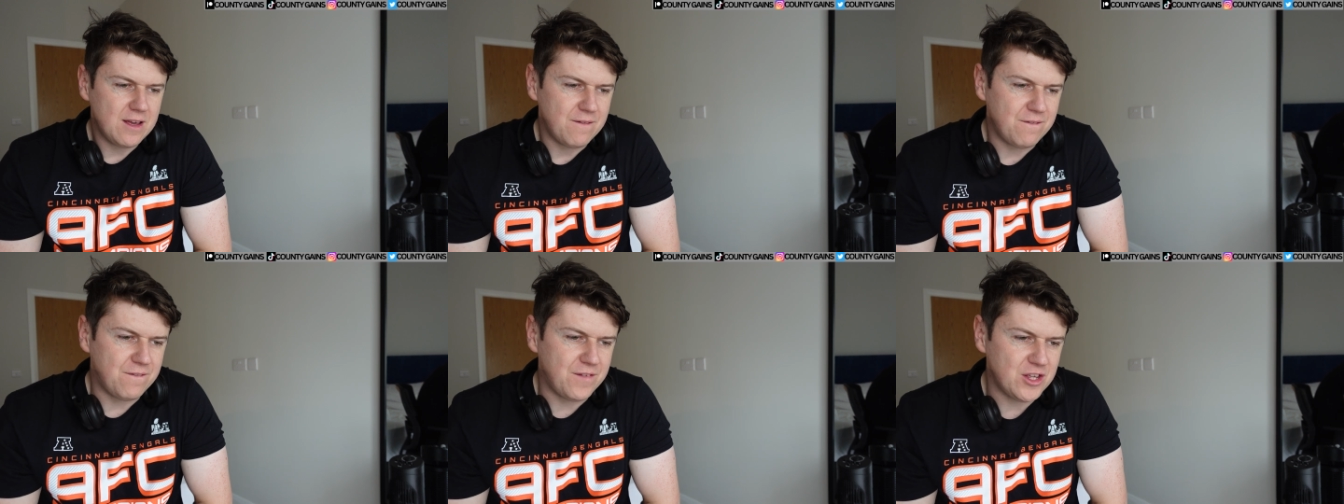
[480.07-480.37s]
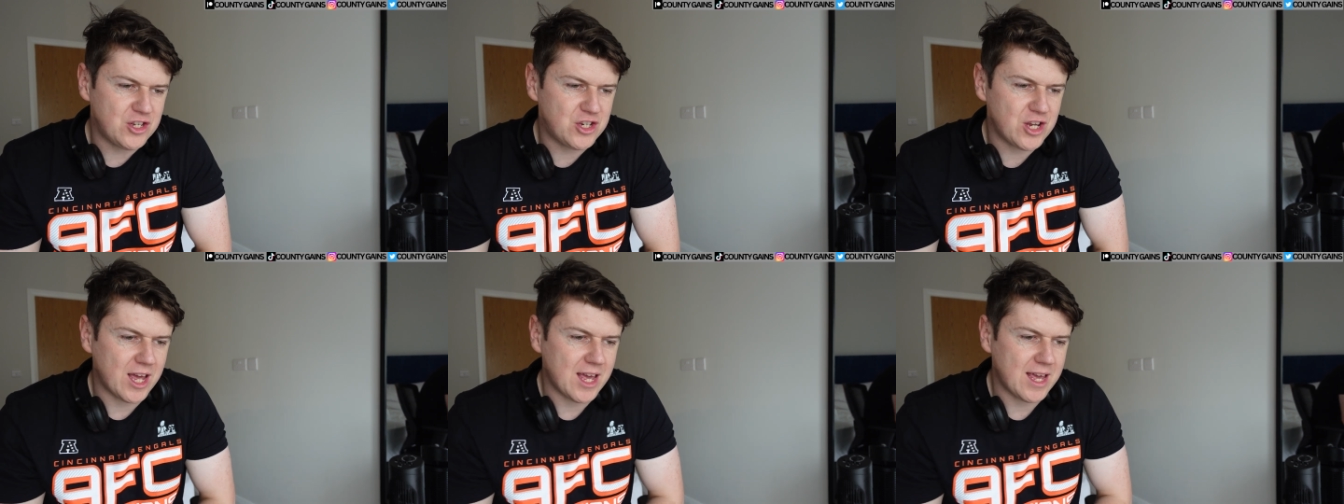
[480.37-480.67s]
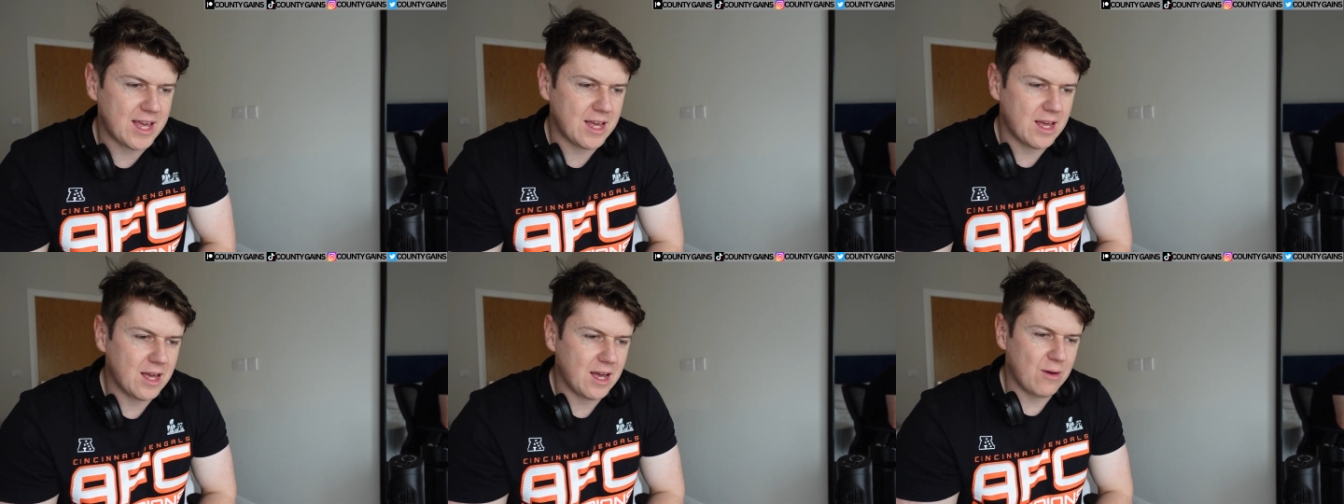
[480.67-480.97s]

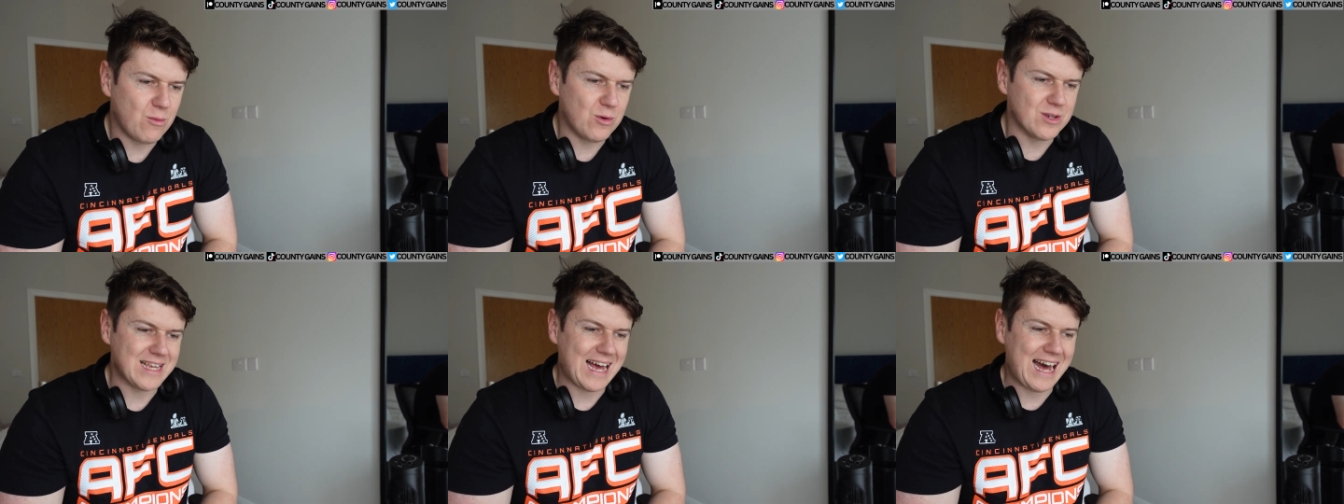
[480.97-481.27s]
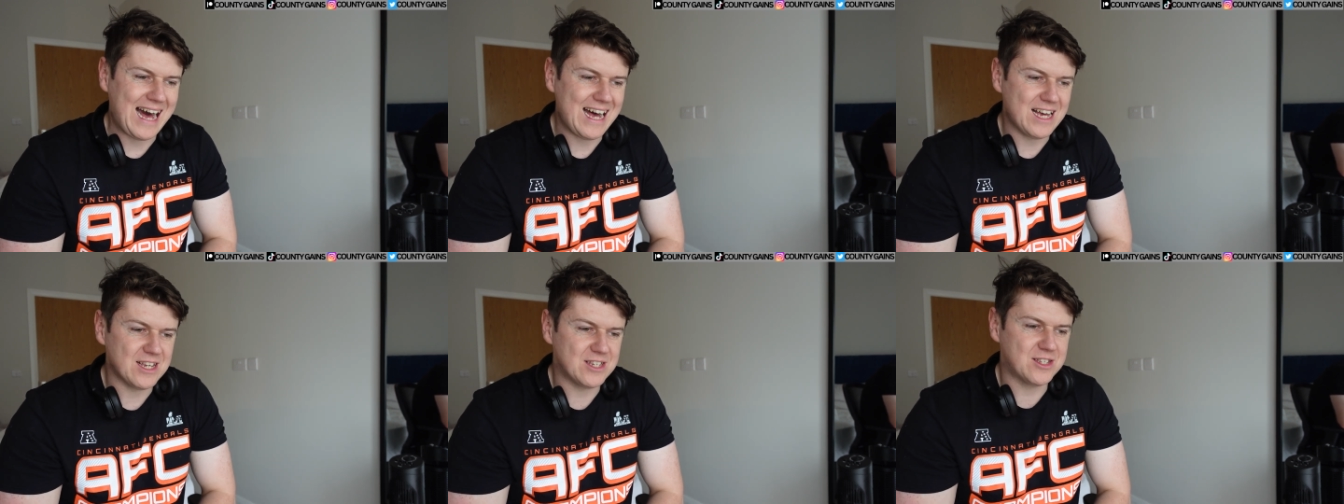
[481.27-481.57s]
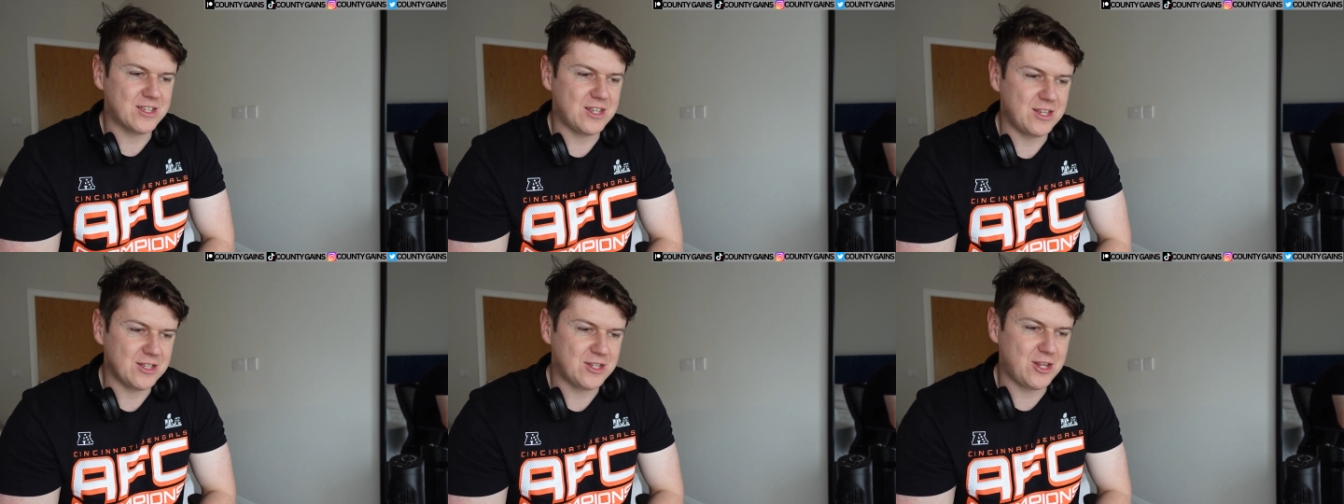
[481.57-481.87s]
Vijay was
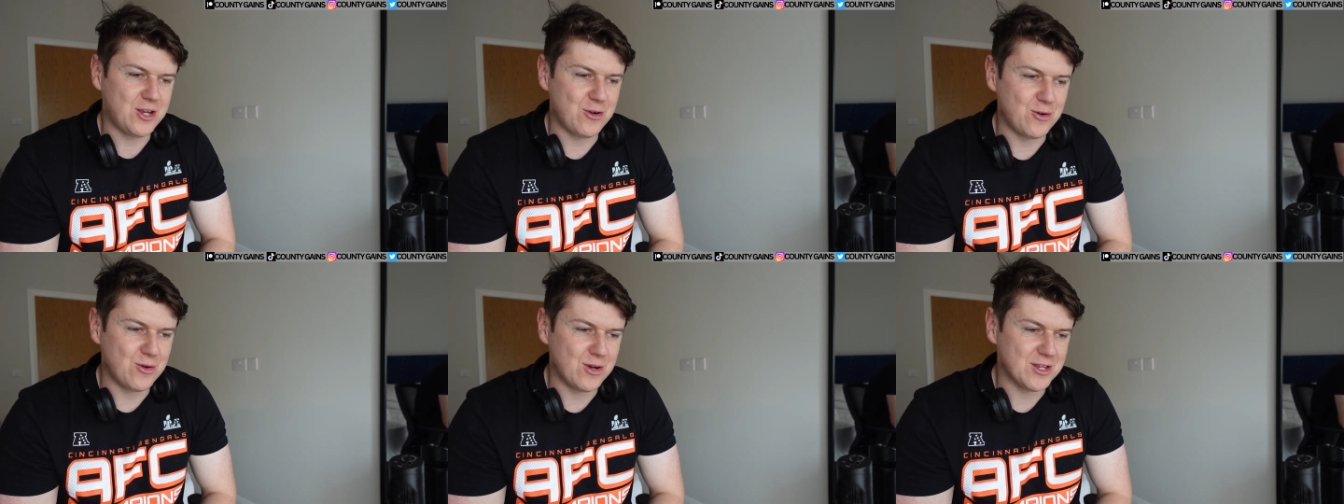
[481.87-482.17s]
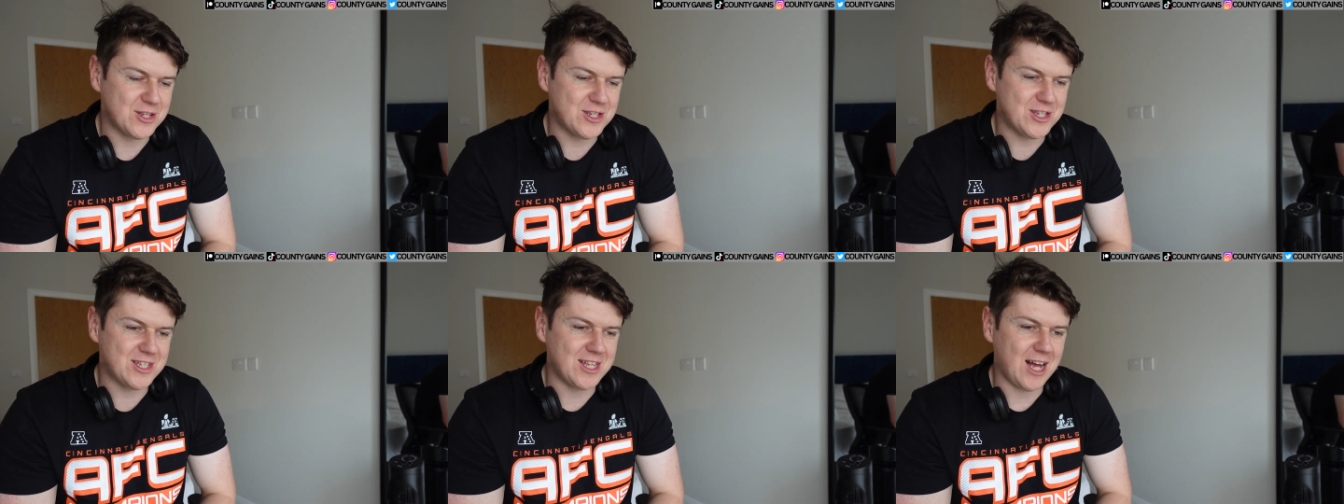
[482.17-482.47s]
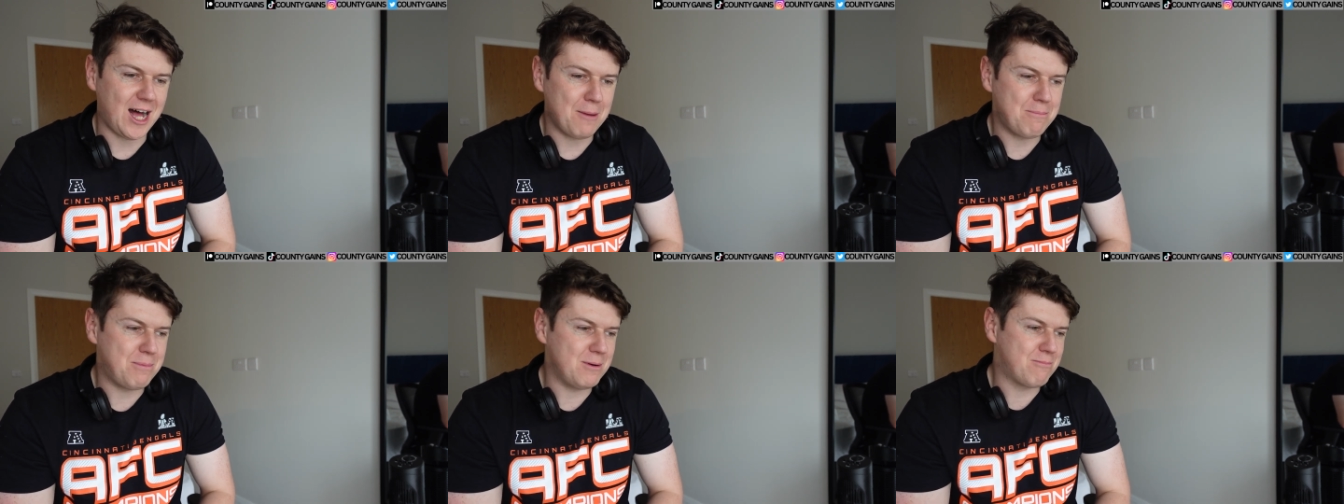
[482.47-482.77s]
asked to
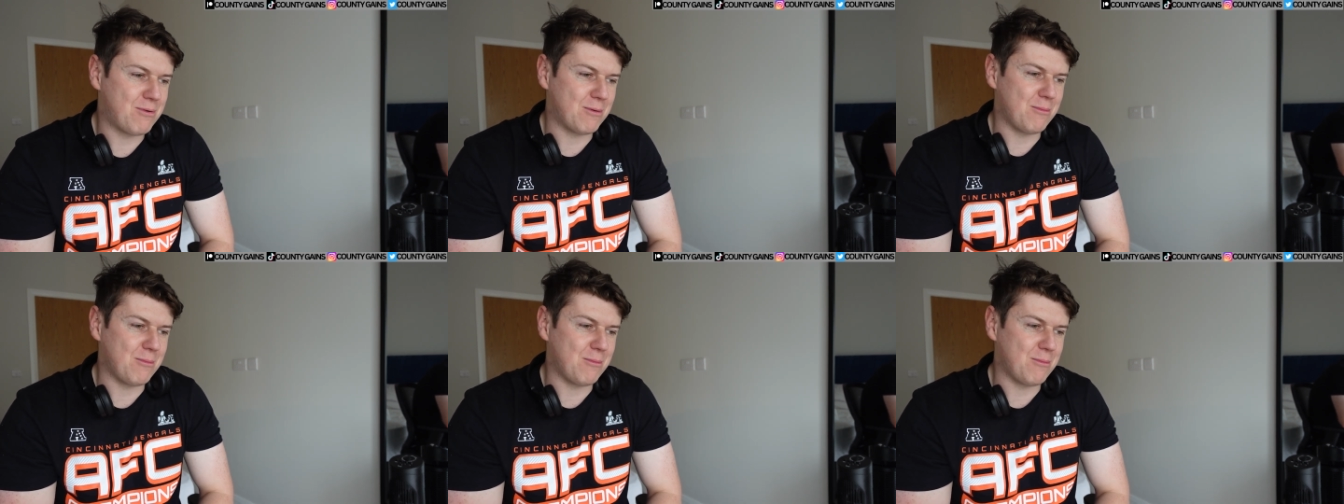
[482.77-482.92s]
stop